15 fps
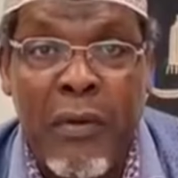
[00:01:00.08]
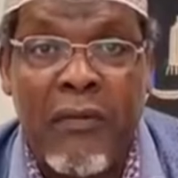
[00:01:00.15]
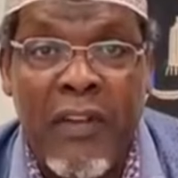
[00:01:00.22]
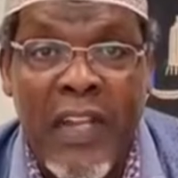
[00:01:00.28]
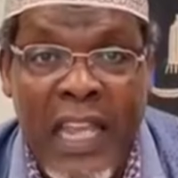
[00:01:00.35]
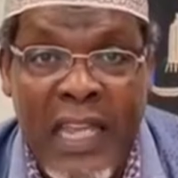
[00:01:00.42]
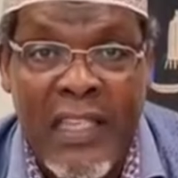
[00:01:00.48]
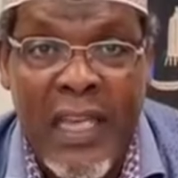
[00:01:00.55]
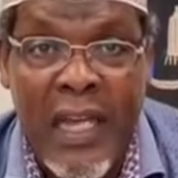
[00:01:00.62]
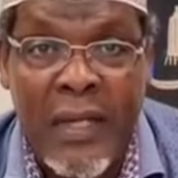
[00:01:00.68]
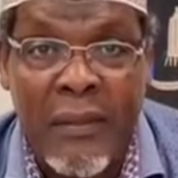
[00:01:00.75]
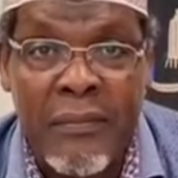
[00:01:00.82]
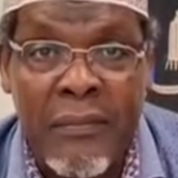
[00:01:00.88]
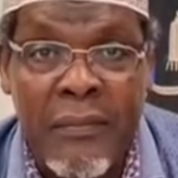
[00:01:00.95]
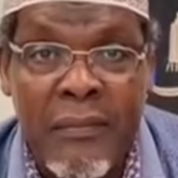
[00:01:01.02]
of Kenya
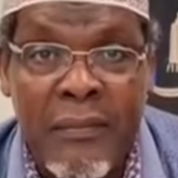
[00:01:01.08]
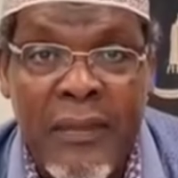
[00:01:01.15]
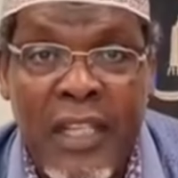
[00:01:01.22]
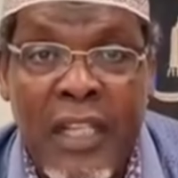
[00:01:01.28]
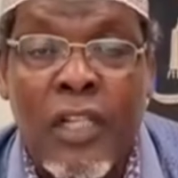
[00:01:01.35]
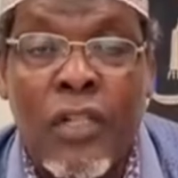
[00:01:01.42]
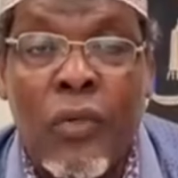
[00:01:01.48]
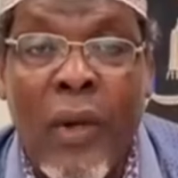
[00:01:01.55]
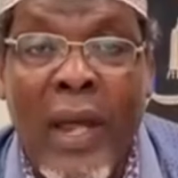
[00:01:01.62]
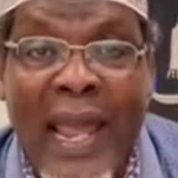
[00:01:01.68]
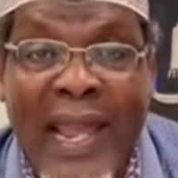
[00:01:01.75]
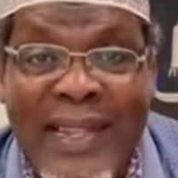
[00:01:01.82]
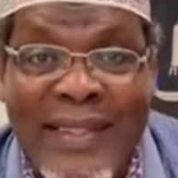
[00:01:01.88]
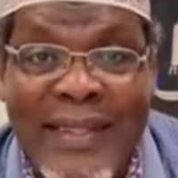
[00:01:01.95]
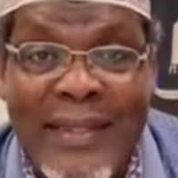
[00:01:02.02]
to
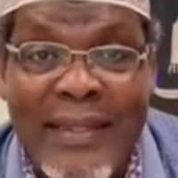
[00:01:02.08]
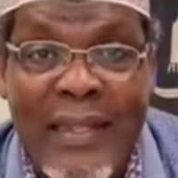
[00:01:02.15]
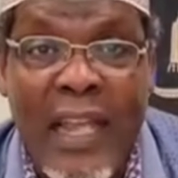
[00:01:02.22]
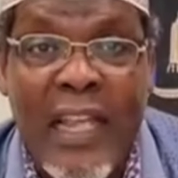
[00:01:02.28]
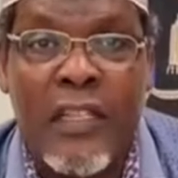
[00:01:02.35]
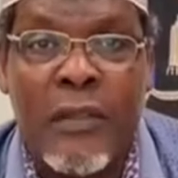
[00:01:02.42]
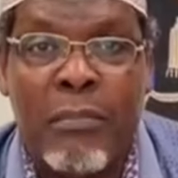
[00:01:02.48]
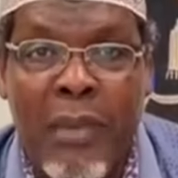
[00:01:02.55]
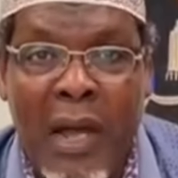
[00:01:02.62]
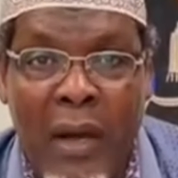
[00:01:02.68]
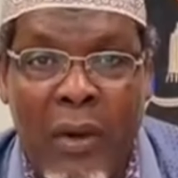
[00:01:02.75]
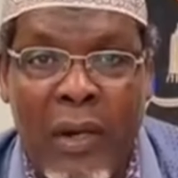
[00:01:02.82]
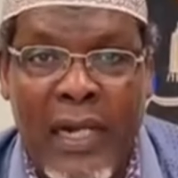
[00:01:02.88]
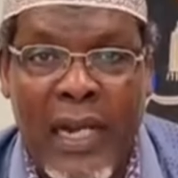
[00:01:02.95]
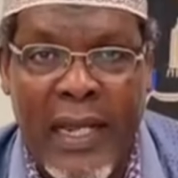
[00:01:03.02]
exercise
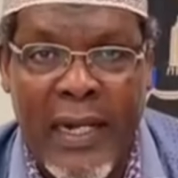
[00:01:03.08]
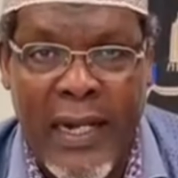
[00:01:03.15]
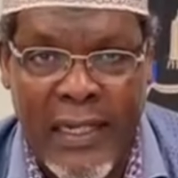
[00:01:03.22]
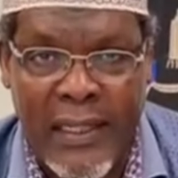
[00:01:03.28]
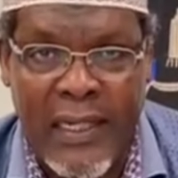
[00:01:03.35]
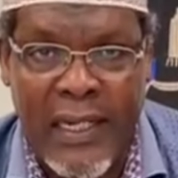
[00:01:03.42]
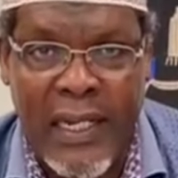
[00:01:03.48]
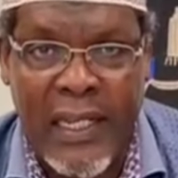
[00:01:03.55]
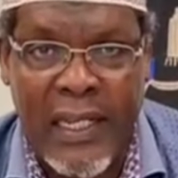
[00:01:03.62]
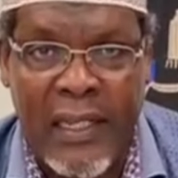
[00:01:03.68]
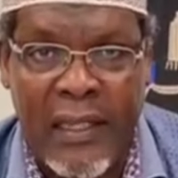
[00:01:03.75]
power directly.